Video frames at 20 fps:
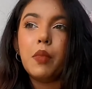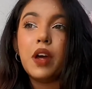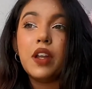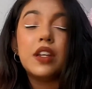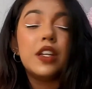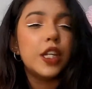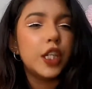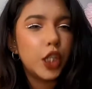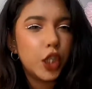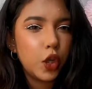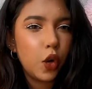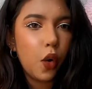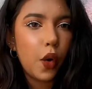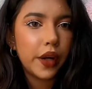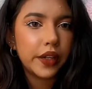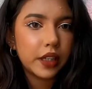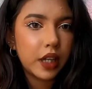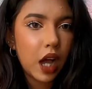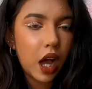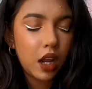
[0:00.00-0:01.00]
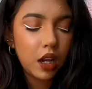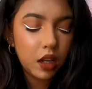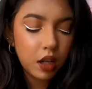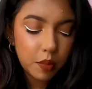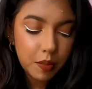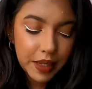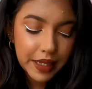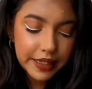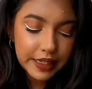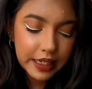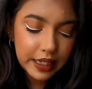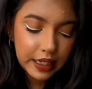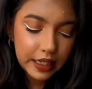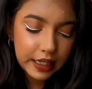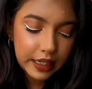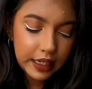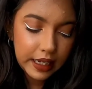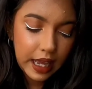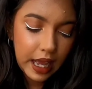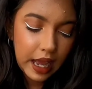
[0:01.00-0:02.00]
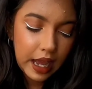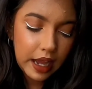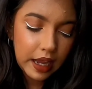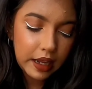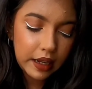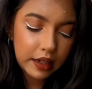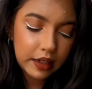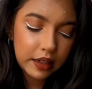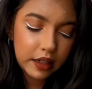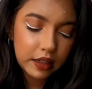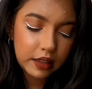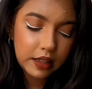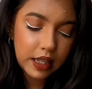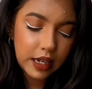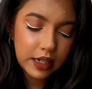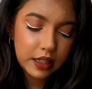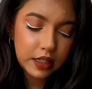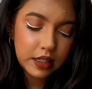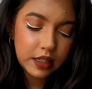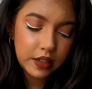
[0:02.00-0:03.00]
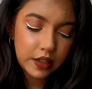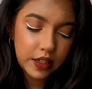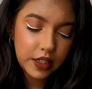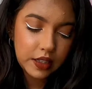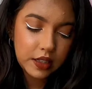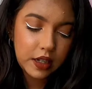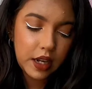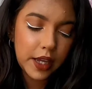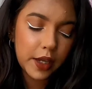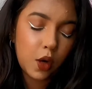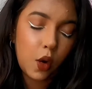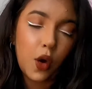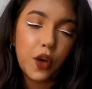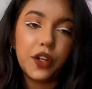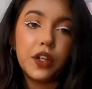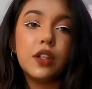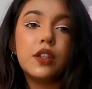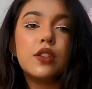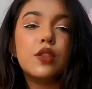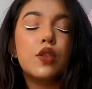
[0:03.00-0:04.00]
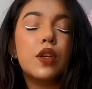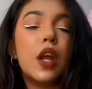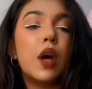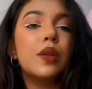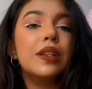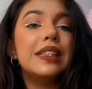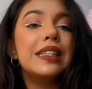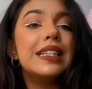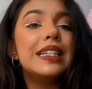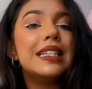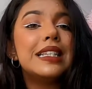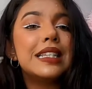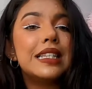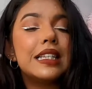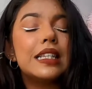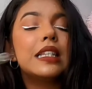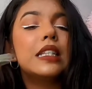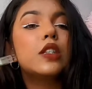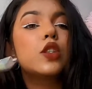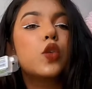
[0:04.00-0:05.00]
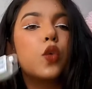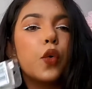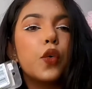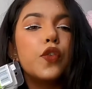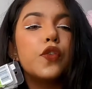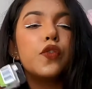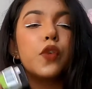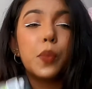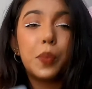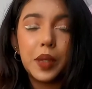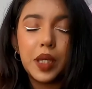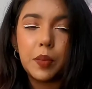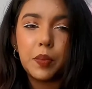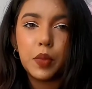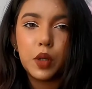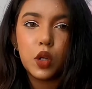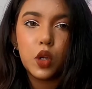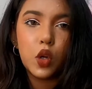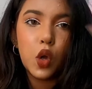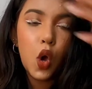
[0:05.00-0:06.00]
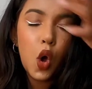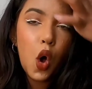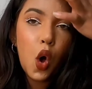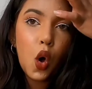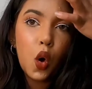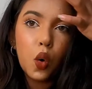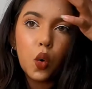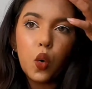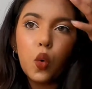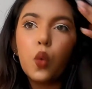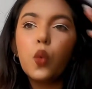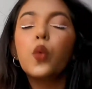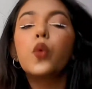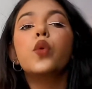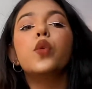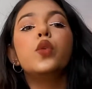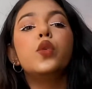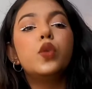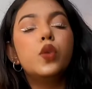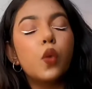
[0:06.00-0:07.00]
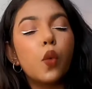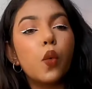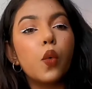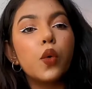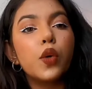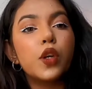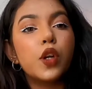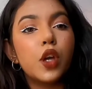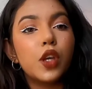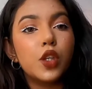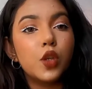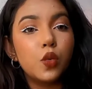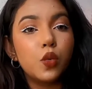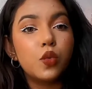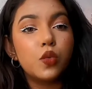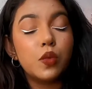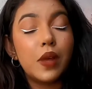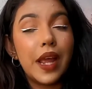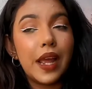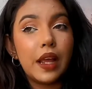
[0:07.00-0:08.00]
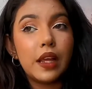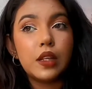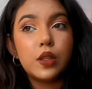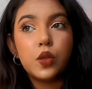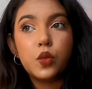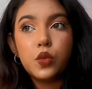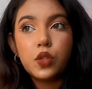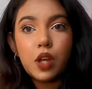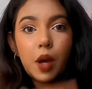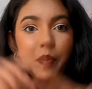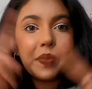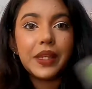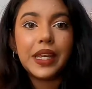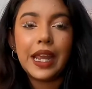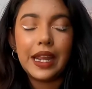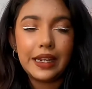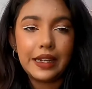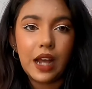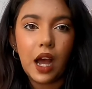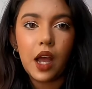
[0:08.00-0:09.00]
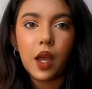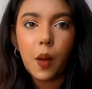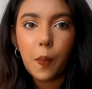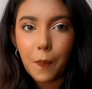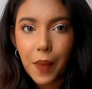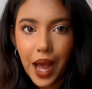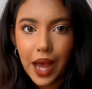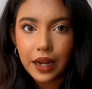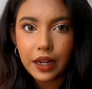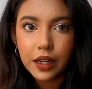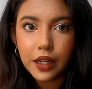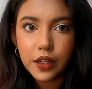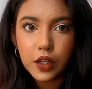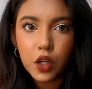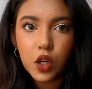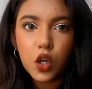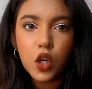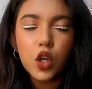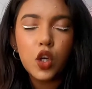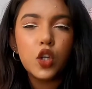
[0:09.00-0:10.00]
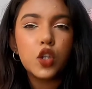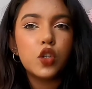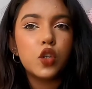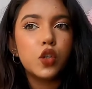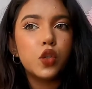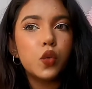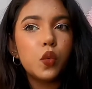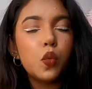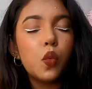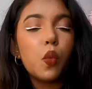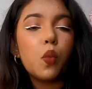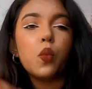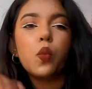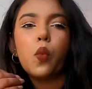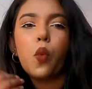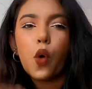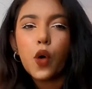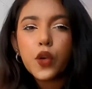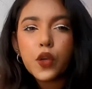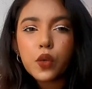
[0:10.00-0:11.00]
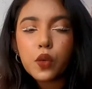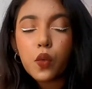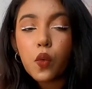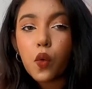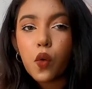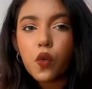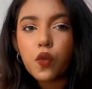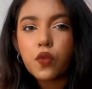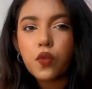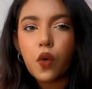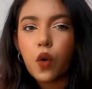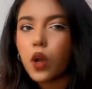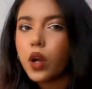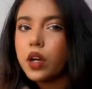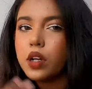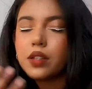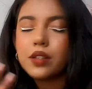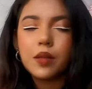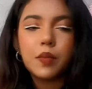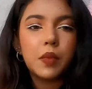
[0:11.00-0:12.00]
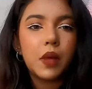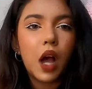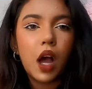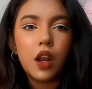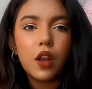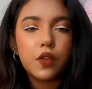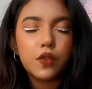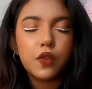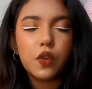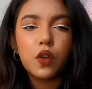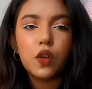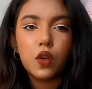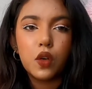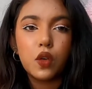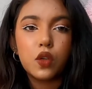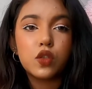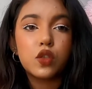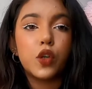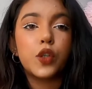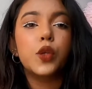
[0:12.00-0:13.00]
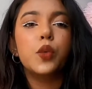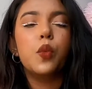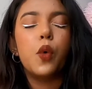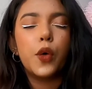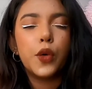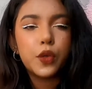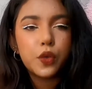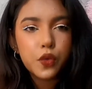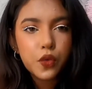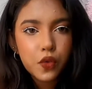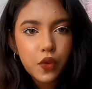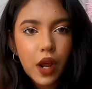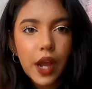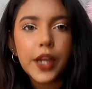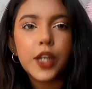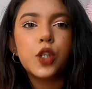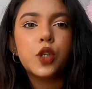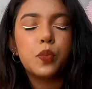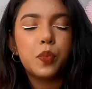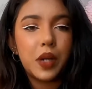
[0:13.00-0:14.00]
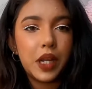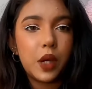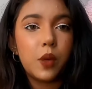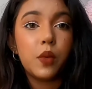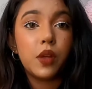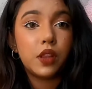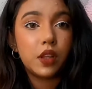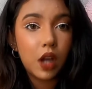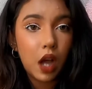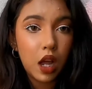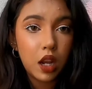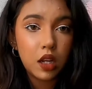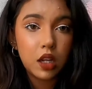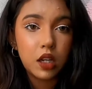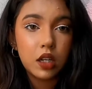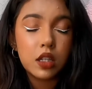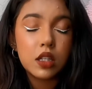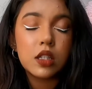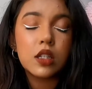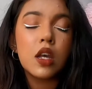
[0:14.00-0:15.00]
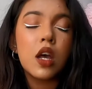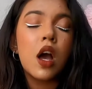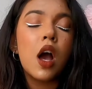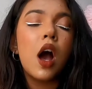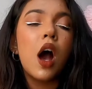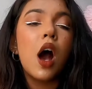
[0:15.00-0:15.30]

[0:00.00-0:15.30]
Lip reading: a neon color basically, and that is the reason I got it. So now this is good for people who don't use up the entire palette. So you want to go for some colorful looks, or you want to try to play with colors,